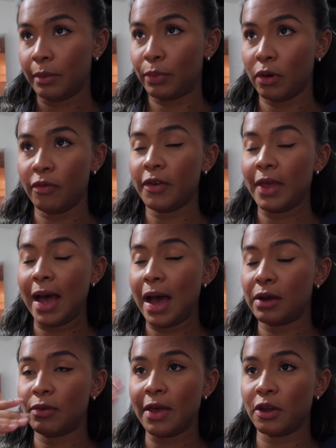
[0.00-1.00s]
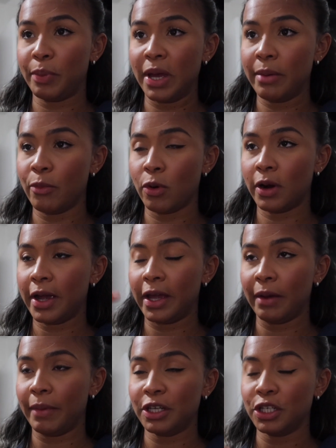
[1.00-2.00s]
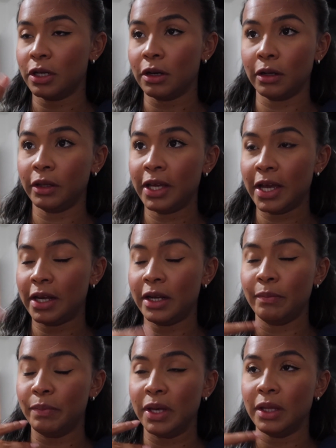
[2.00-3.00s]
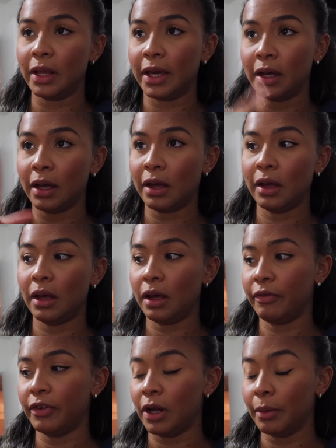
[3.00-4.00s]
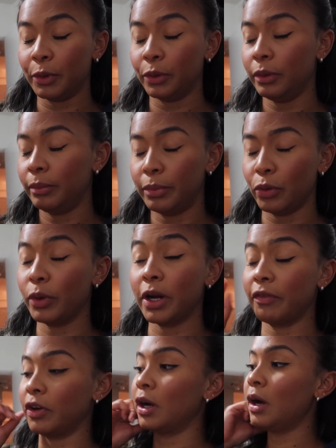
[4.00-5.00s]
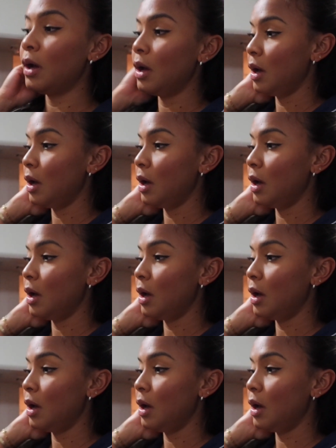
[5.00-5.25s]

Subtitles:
bro, for that I'd rather pay more and get my shit early and it be like phenomenal, but whatever.